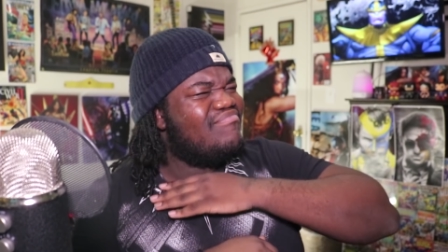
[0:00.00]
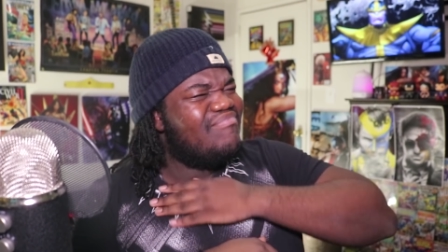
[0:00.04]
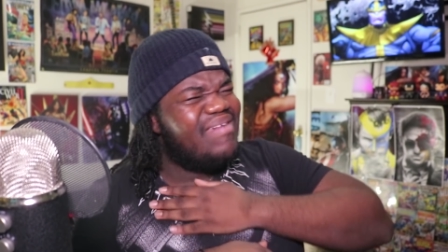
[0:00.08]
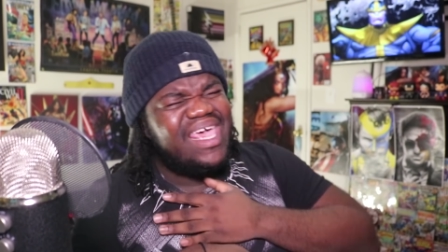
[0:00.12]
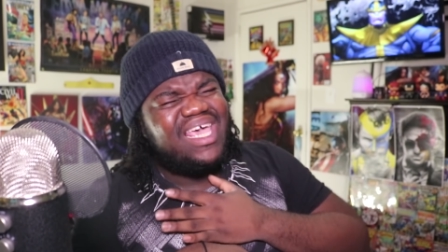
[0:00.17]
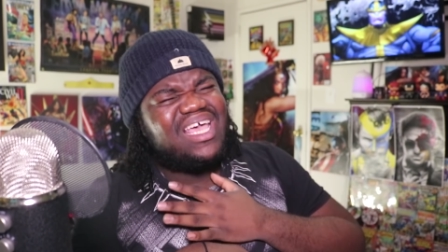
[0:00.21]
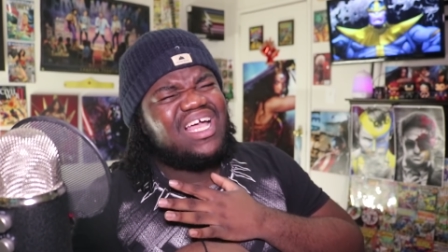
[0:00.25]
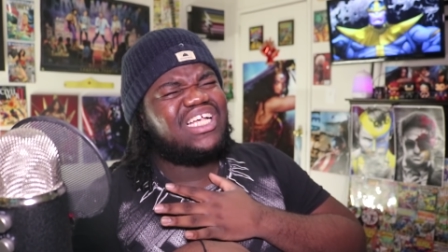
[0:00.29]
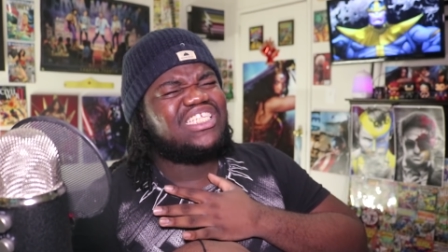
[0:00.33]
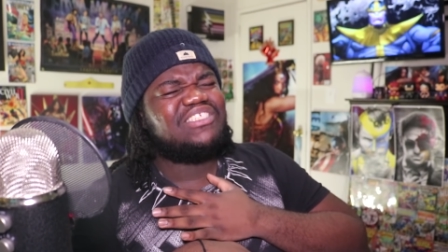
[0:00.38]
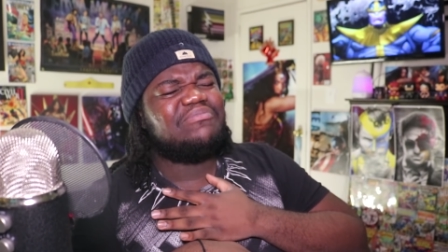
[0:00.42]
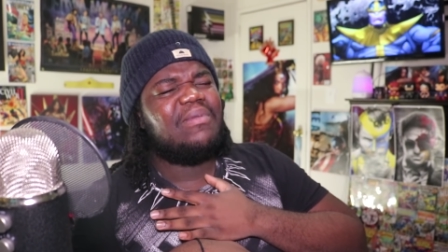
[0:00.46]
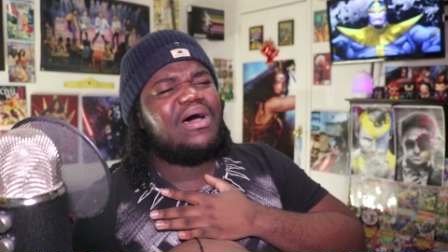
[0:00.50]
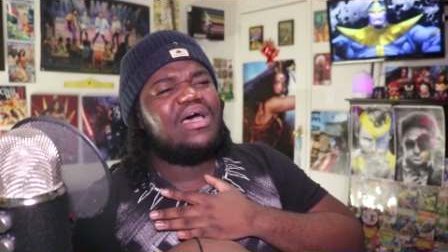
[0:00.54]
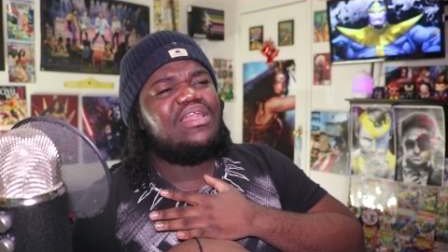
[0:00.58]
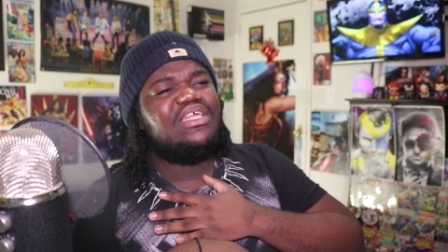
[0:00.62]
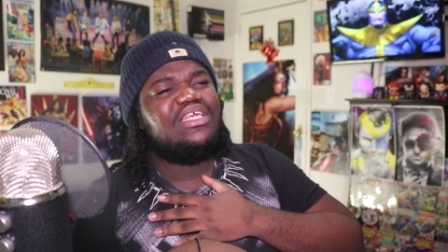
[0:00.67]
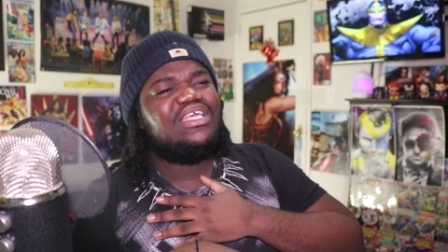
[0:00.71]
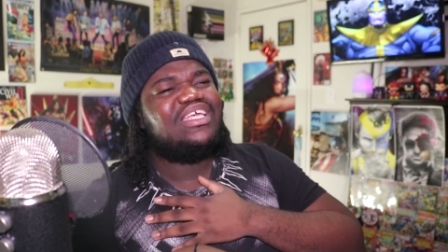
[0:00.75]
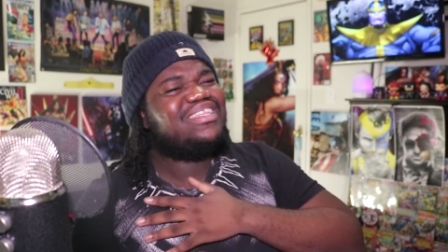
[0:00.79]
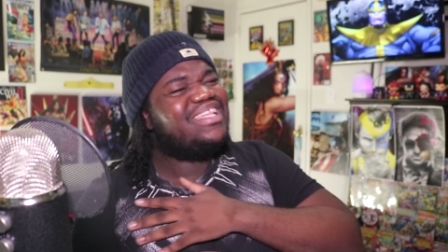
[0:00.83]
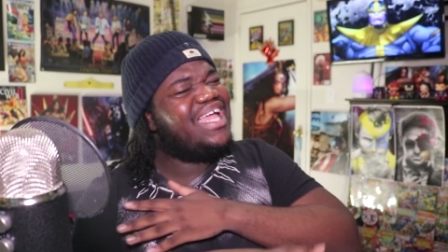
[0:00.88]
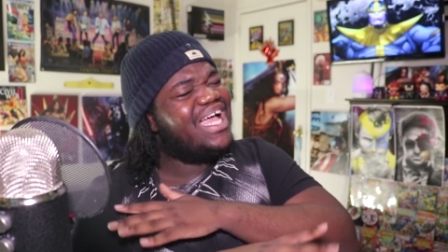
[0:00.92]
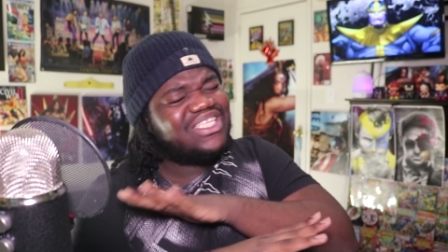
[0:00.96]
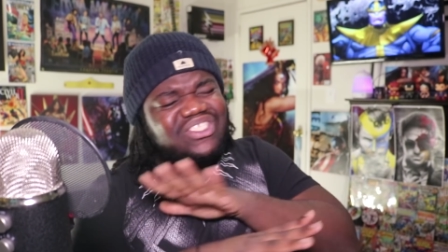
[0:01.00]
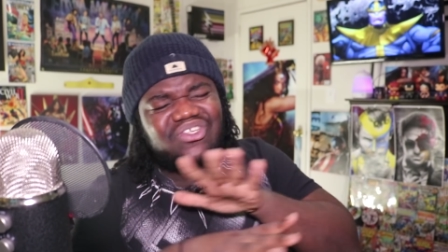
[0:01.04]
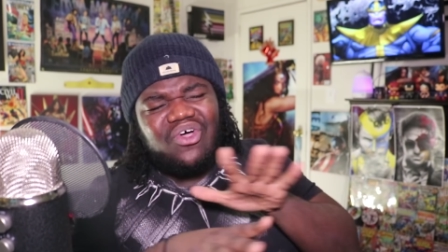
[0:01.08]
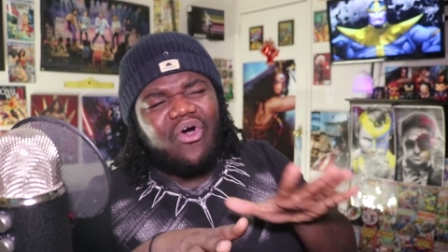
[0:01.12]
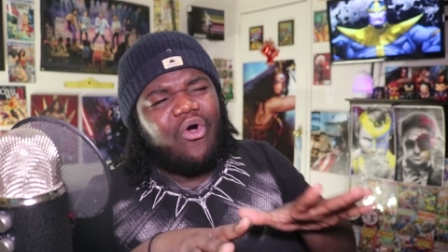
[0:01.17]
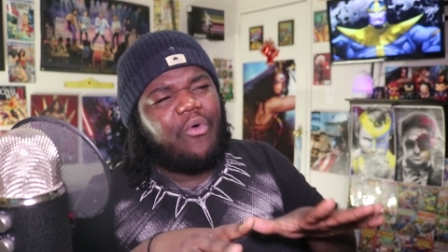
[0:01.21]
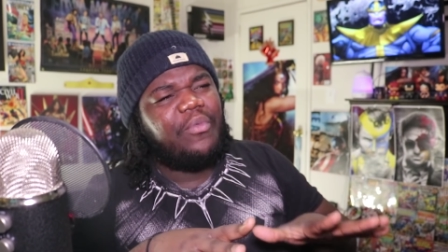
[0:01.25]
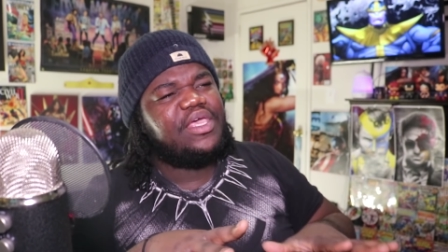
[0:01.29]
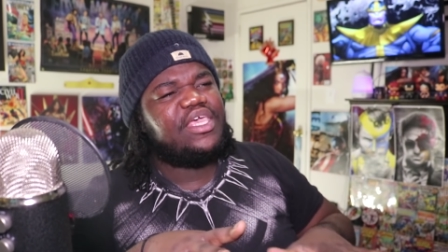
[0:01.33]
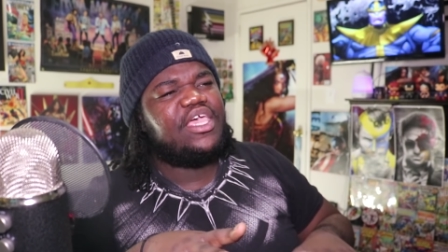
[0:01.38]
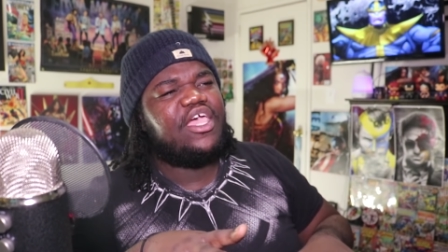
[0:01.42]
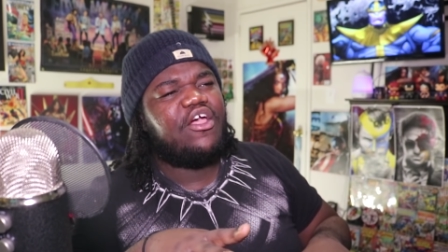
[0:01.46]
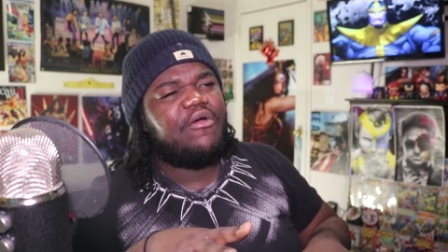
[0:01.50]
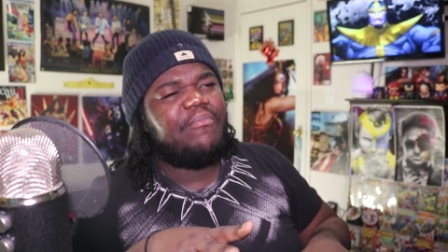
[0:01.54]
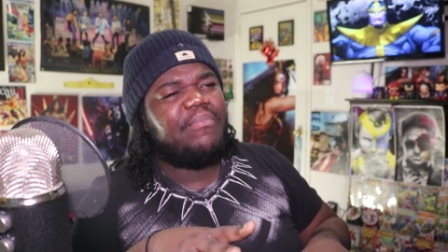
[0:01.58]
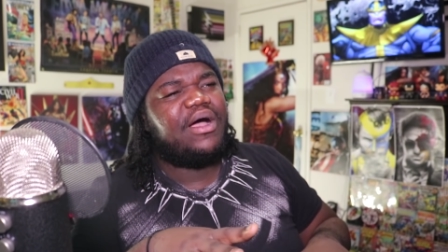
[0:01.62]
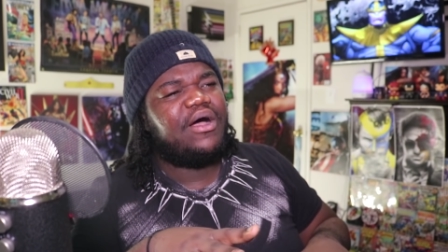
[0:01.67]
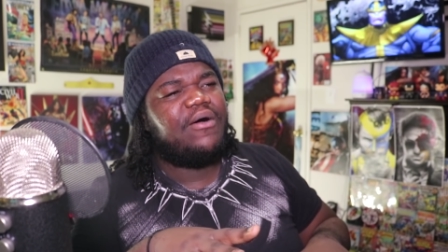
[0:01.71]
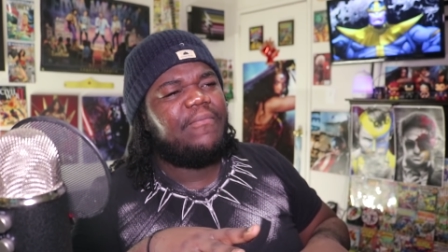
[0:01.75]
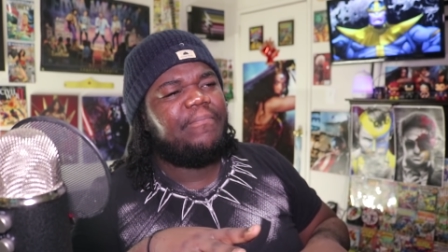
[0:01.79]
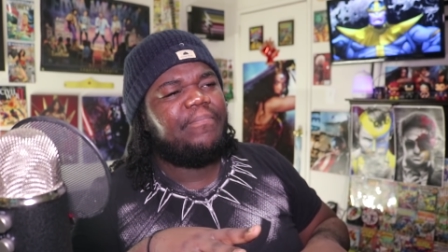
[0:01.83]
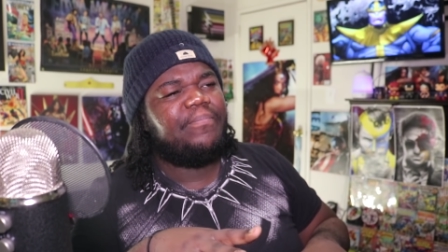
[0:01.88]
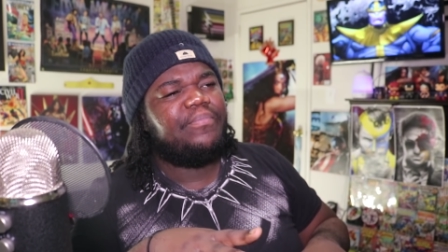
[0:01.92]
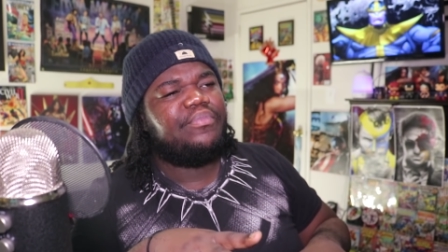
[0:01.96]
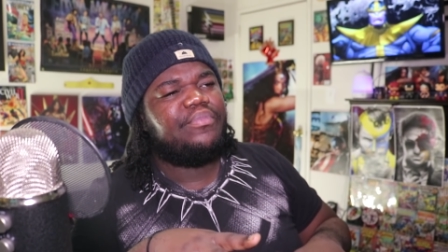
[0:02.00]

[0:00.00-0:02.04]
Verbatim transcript: Make us money. That's all we care about.